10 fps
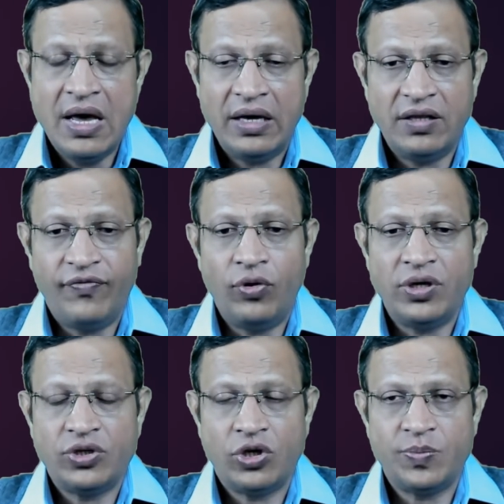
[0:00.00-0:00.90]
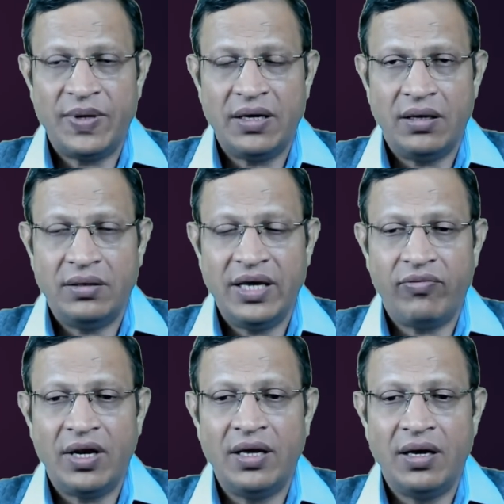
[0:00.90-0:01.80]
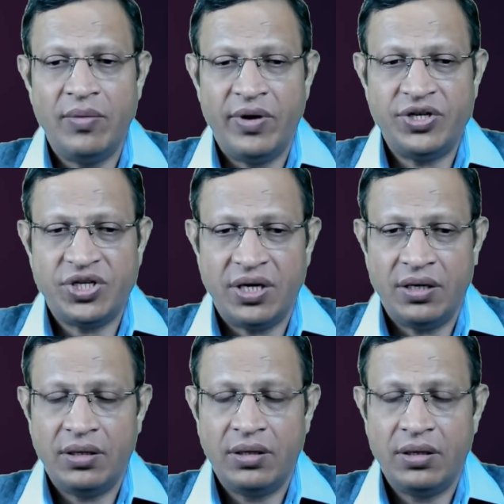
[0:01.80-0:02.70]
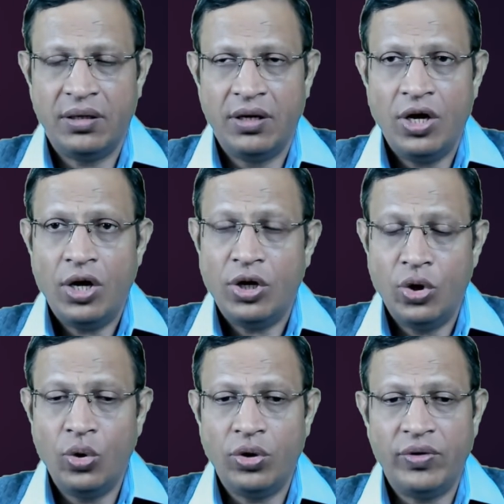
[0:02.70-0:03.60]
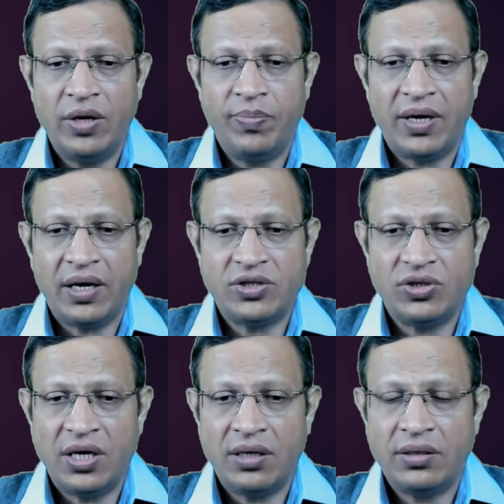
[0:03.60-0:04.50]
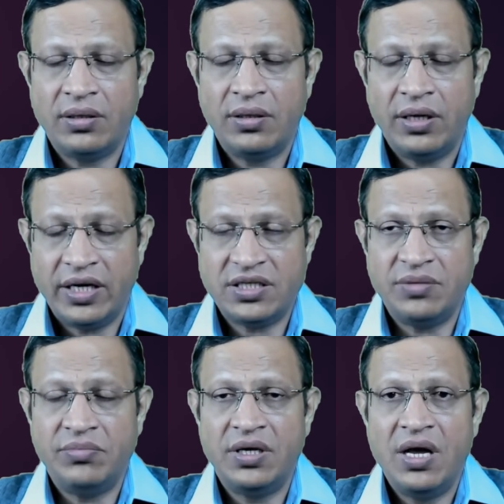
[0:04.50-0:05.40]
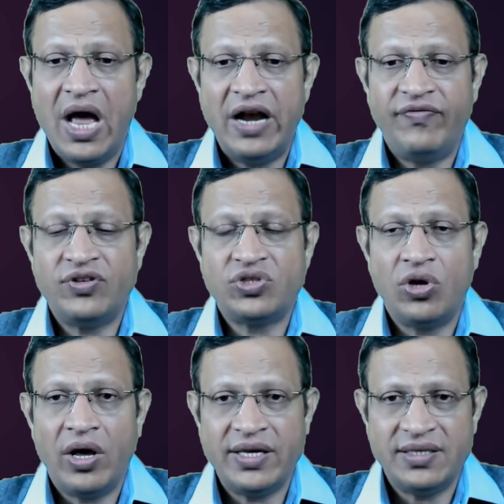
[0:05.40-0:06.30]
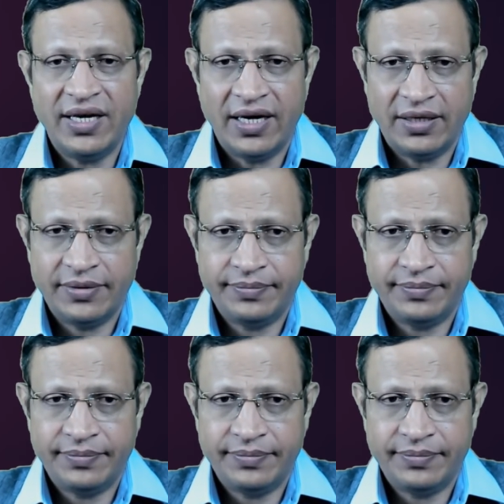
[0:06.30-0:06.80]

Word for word: In the Fortis Hospital, they have clearly mentioned no urine per rectula, rectum and fistula is healed.